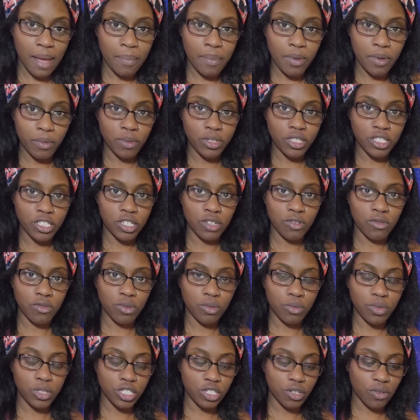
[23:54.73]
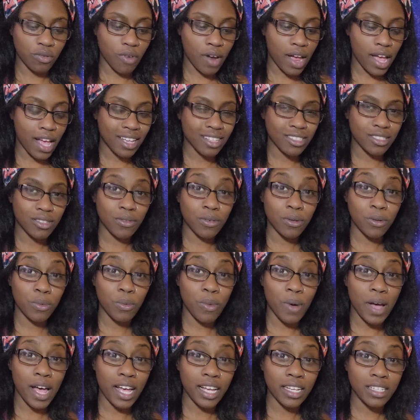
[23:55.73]
dab it with your with your rag
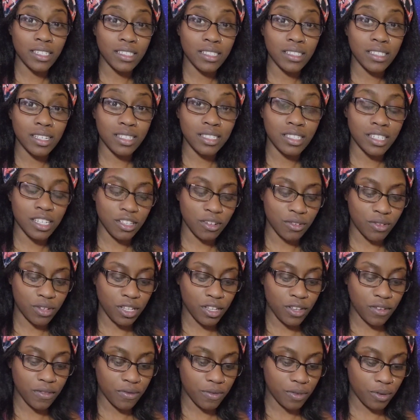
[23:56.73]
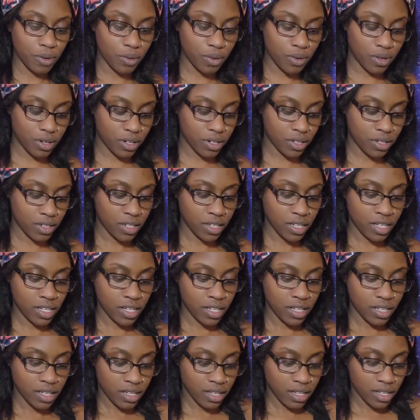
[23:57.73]
so the wax doesn't get on your floor.
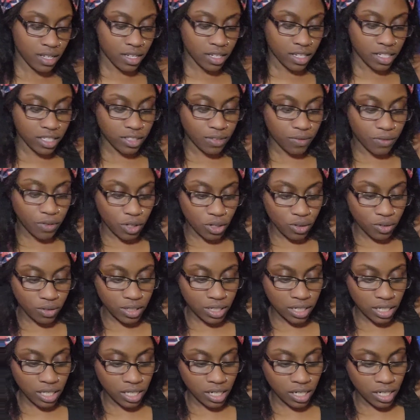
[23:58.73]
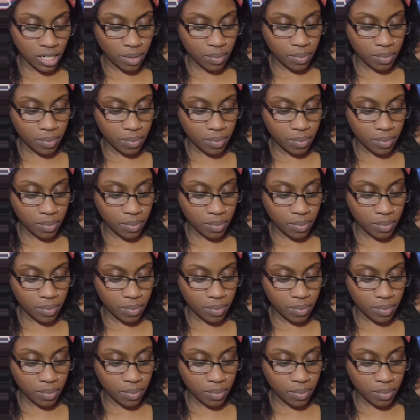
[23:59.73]
Because if you don't